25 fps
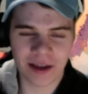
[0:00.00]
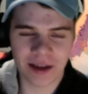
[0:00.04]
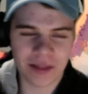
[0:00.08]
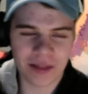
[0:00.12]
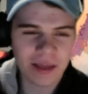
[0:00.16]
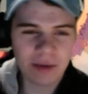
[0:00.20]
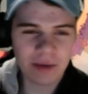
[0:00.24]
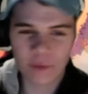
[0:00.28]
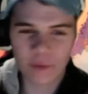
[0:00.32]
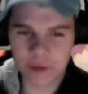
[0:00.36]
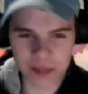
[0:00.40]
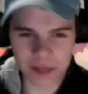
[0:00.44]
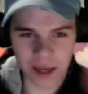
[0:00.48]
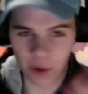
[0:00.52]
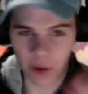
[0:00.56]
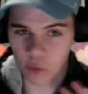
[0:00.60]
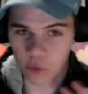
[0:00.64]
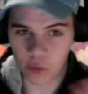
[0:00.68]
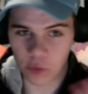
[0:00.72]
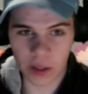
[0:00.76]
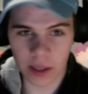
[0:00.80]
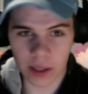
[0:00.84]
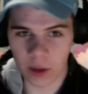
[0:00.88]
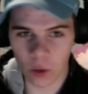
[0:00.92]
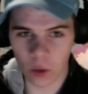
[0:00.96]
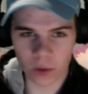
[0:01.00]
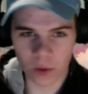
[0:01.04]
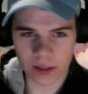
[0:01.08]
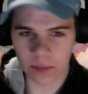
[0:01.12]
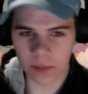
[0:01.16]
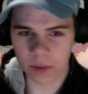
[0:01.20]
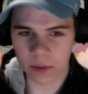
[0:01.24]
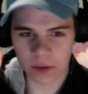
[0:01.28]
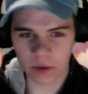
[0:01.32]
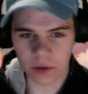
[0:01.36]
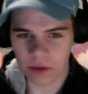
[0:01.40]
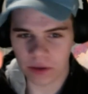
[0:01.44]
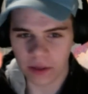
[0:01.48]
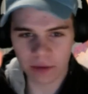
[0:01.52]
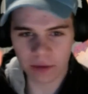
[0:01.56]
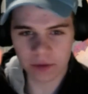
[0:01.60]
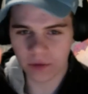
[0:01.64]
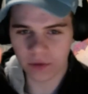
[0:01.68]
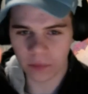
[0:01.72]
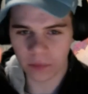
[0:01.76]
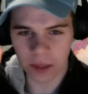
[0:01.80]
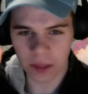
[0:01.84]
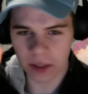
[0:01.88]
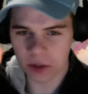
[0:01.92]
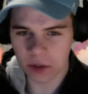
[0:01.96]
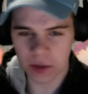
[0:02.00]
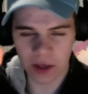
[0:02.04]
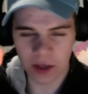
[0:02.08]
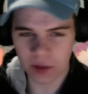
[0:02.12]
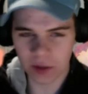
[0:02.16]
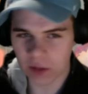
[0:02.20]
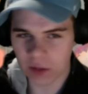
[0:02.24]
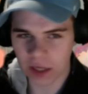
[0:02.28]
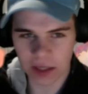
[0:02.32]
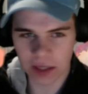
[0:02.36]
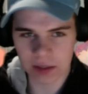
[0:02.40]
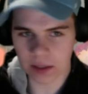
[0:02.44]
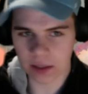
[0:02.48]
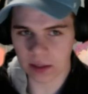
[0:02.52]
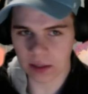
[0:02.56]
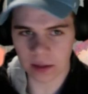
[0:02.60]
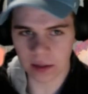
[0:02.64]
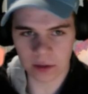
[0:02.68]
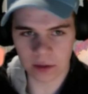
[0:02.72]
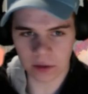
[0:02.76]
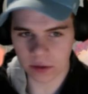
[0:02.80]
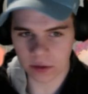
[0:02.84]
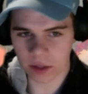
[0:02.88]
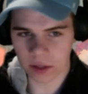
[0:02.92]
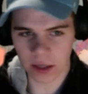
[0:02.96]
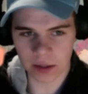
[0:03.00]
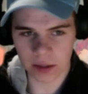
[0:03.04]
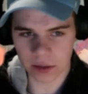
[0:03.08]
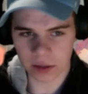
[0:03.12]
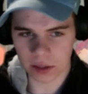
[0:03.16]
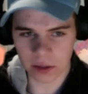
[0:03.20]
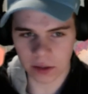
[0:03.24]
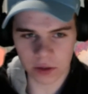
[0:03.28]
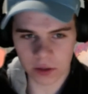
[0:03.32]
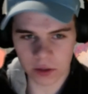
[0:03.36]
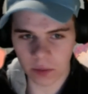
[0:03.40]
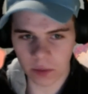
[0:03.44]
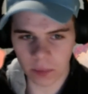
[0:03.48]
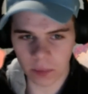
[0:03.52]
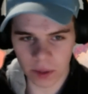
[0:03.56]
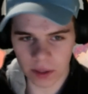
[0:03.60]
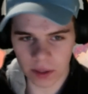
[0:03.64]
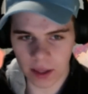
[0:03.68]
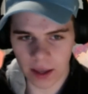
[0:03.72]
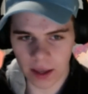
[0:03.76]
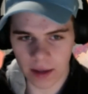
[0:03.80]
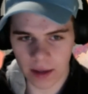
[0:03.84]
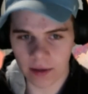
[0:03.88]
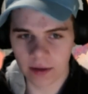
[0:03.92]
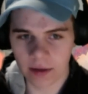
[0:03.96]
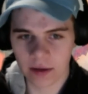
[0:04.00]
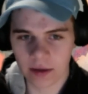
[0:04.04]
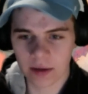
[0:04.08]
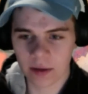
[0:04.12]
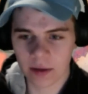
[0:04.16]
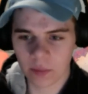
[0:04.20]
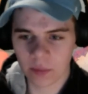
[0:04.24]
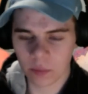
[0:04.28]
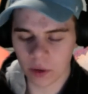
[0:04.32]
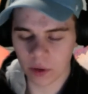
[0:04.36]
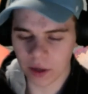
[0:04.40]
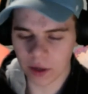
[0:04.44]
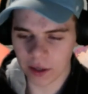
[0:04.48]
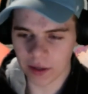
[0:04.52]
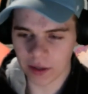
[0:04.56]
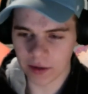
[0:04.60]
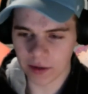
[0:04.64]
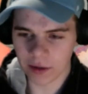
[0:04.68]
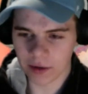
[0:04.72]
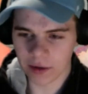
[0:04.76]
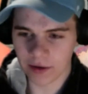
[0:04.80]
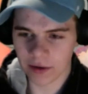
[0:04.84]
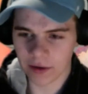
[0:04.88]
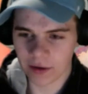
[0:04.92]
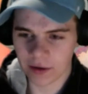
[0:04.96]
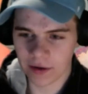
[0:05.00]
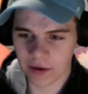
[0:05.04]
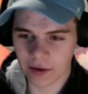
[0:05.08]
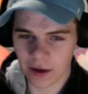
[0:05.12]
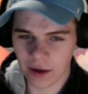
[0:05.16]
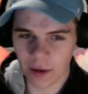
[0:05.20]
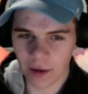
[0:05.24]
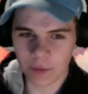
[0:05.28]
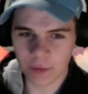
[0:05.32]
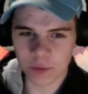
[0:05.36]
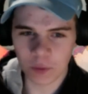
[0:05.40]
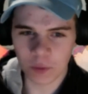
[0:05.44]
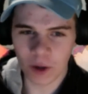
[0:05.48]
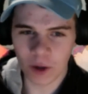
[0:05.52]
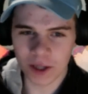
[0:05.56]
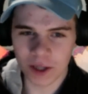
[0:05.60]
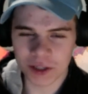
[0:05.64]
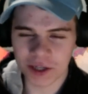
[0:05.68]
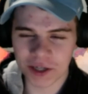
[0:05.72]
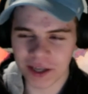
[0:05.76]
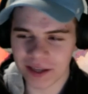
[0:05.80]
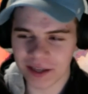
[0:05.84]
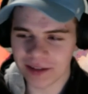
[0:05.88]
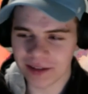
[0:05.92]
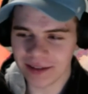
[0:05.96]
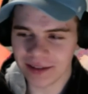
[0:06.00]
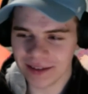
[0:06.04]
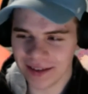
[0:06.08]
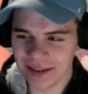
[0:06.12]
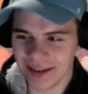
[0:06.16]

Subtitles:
I think it was like a really old episode. I think it was from like 2018 or 19 or something like that. But I was watching it.